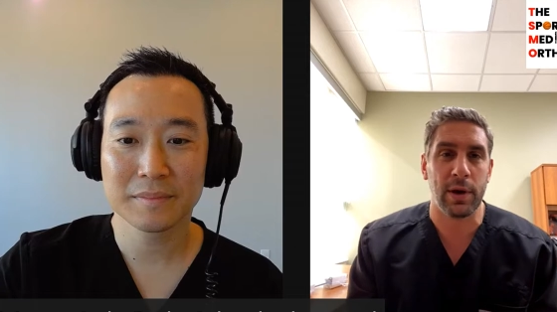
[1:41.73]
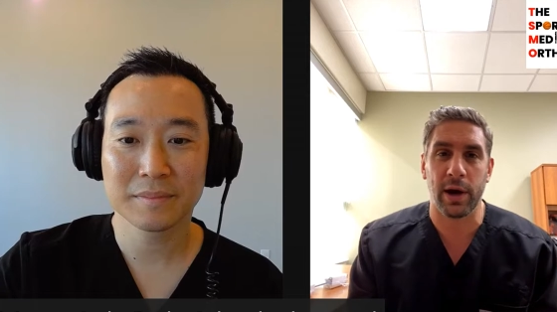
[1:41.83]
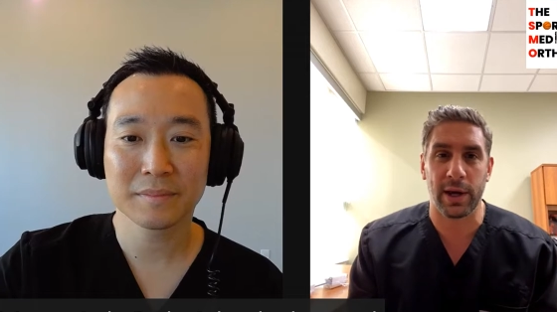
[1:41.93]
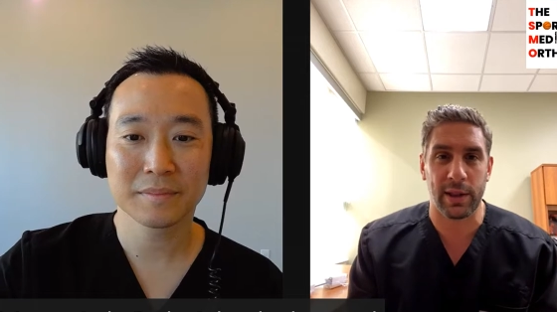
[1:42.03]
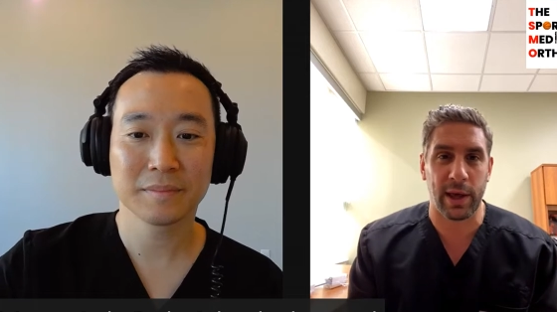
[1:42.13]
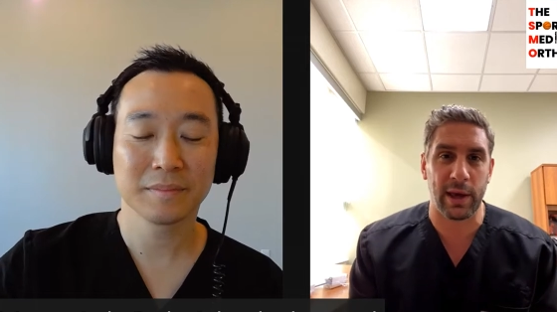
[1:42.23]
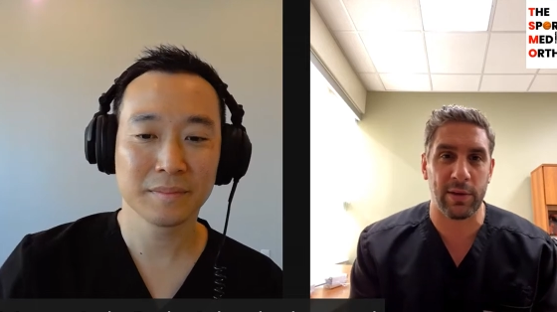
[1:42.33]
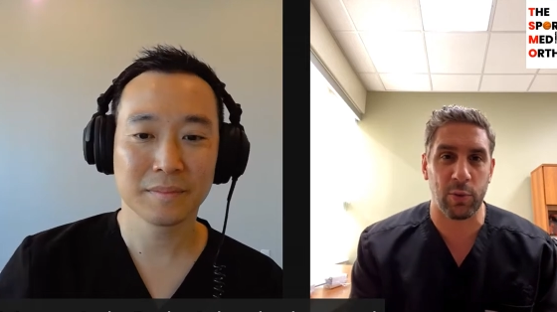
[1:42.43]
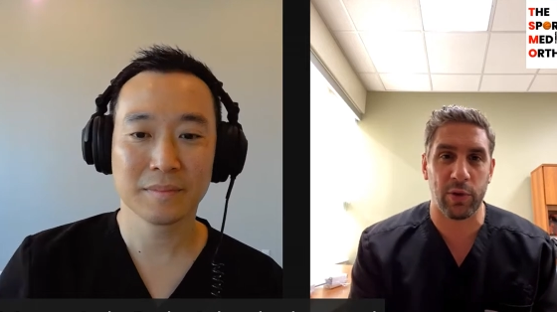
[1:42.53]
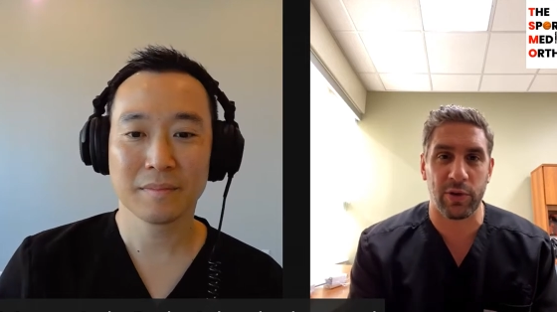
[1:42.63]
Speaker 1: Again, like is
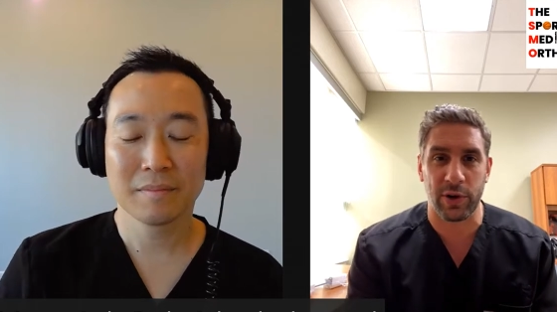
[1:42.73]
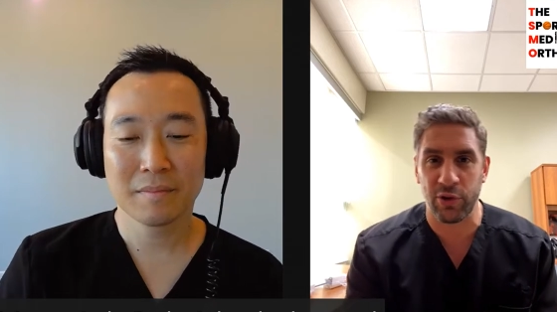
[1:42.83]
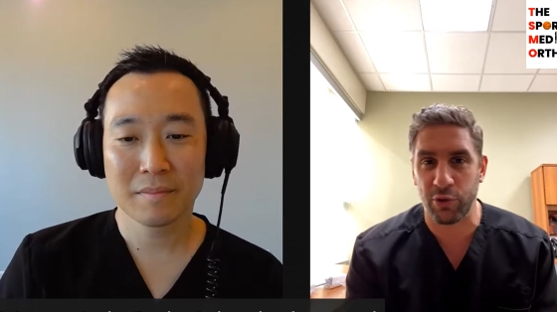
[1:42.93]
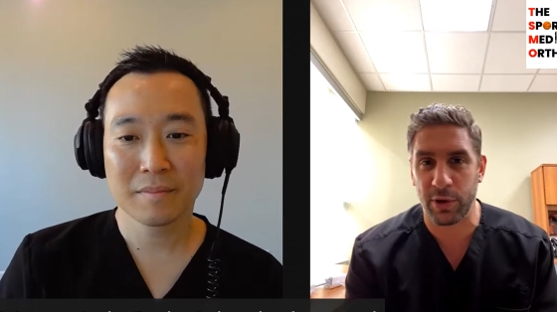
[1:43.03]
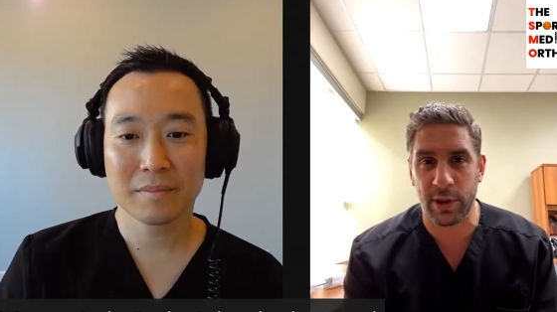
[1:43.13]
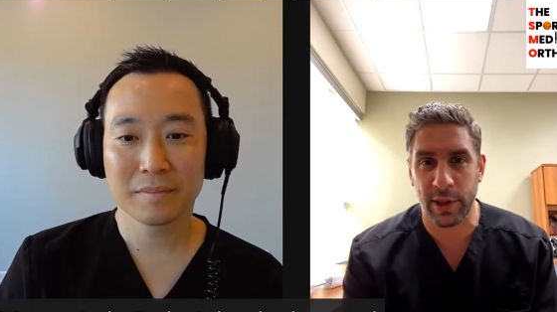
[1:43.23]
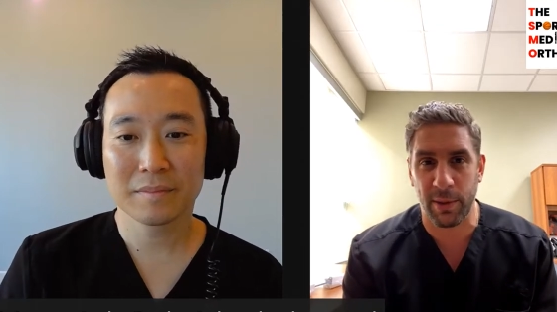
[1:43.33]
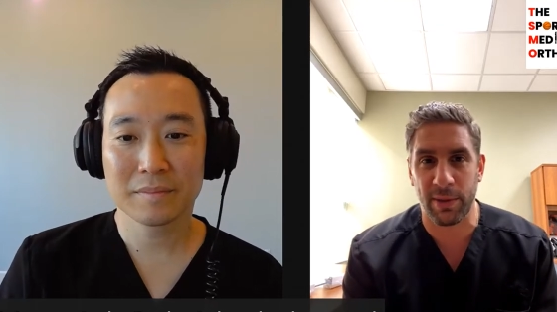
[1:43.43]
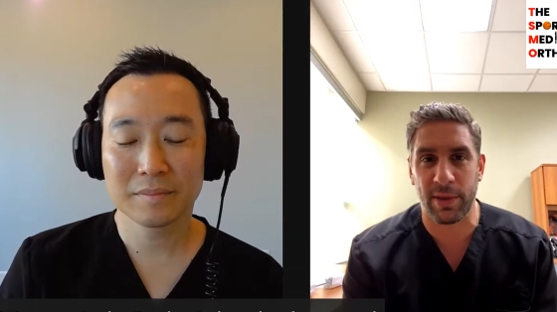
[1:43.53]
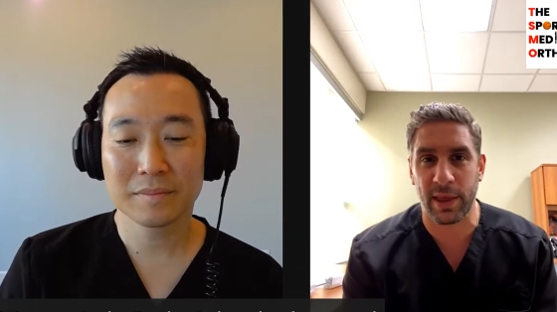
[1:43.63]
was there an injury to the
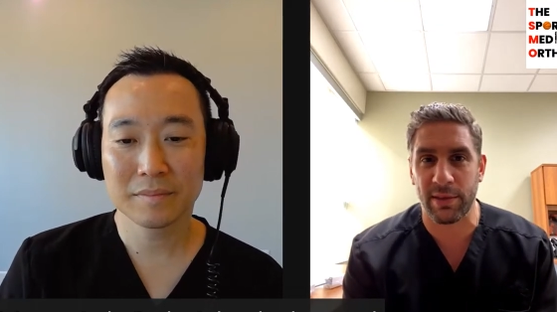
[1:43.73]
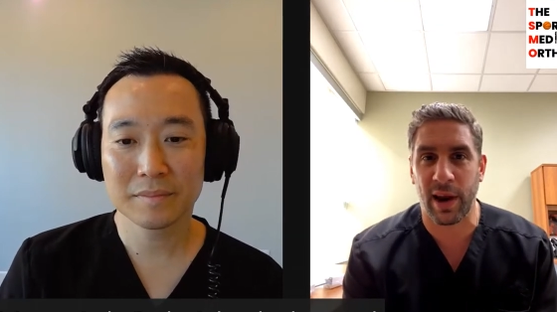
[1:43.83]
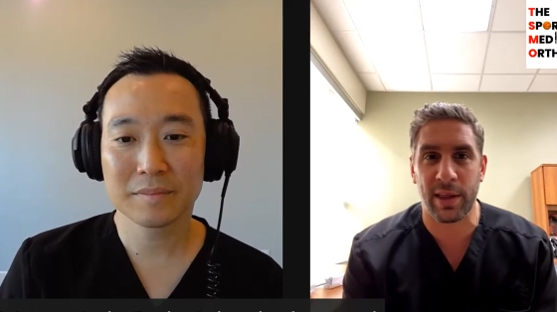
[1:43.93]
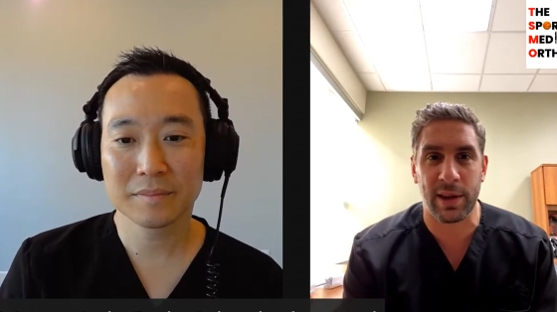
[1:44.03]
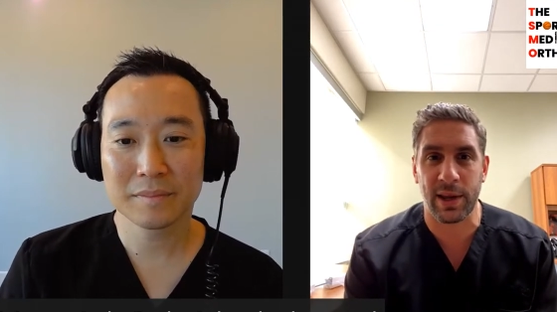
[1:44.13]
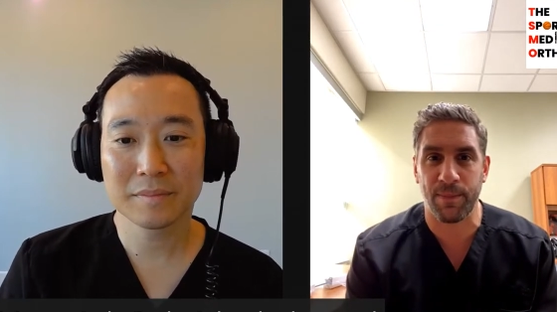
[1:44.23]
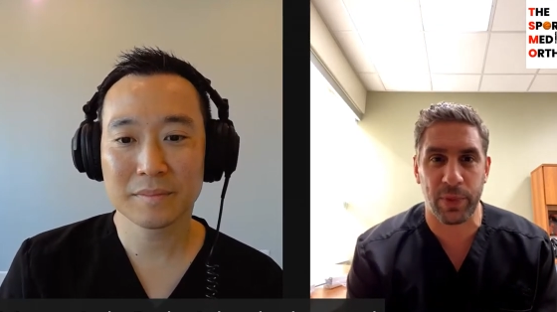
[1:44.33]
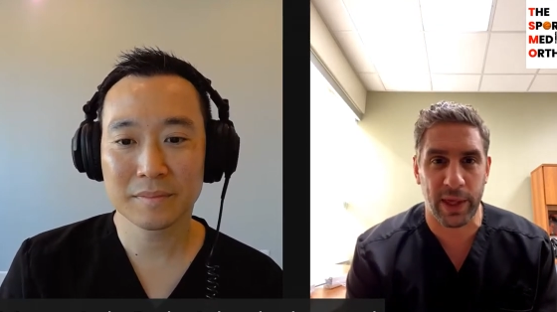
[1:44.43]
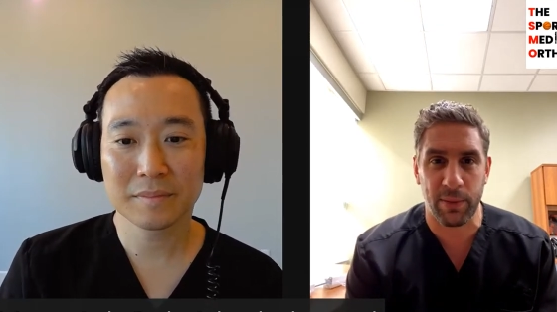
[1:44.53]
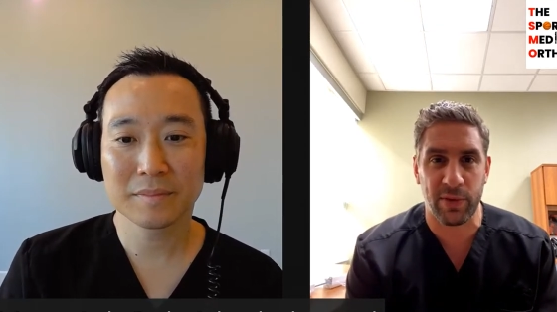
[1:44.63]
ligaments on the inside of the knee,
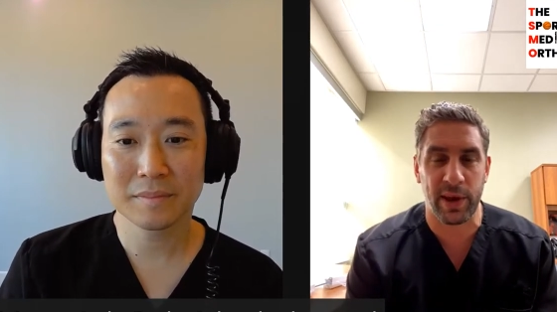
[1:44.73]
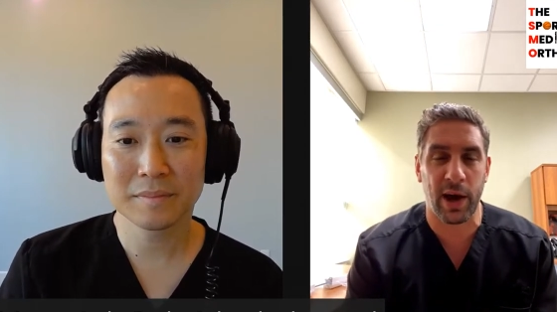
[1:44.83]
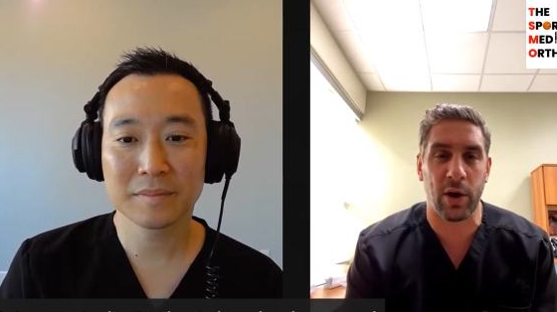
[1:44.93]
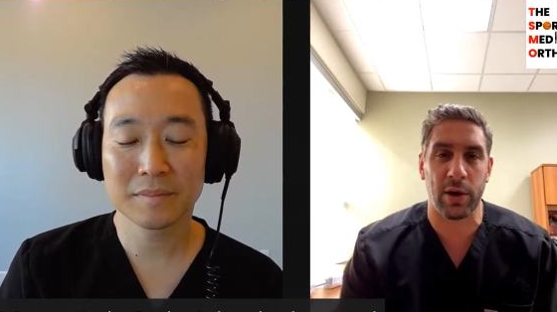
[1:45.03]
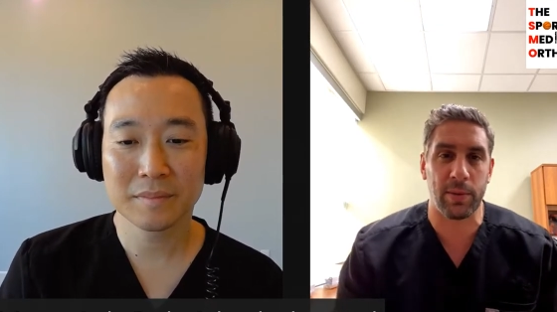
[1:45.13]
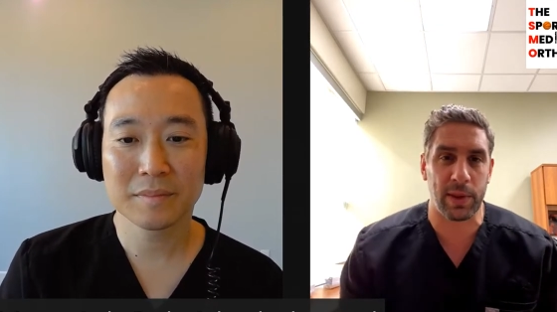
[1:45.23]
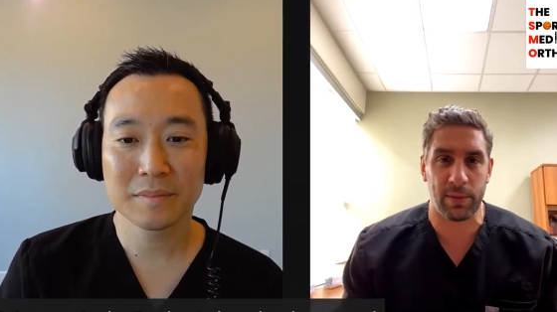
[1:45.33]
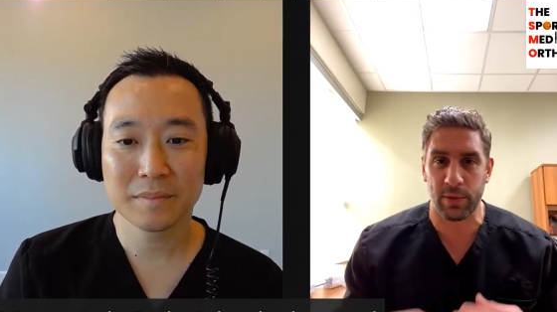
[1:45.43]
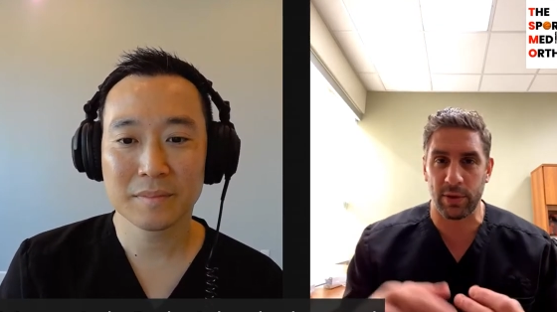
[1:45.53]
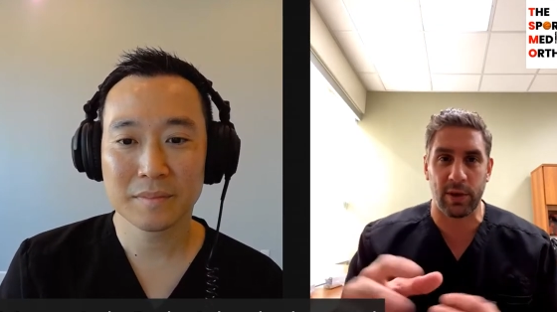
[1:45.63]
the MCL, and then
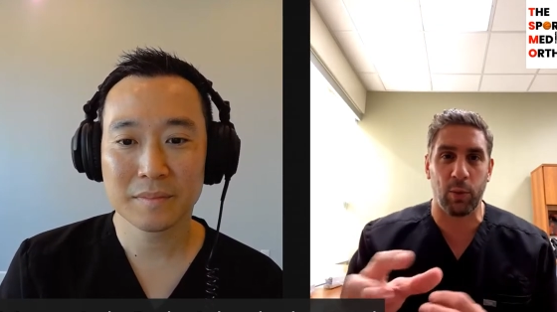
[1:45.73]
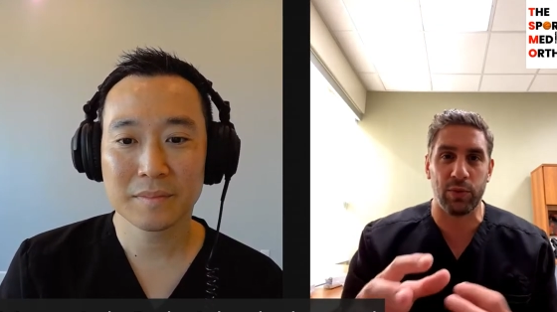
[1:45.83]
did,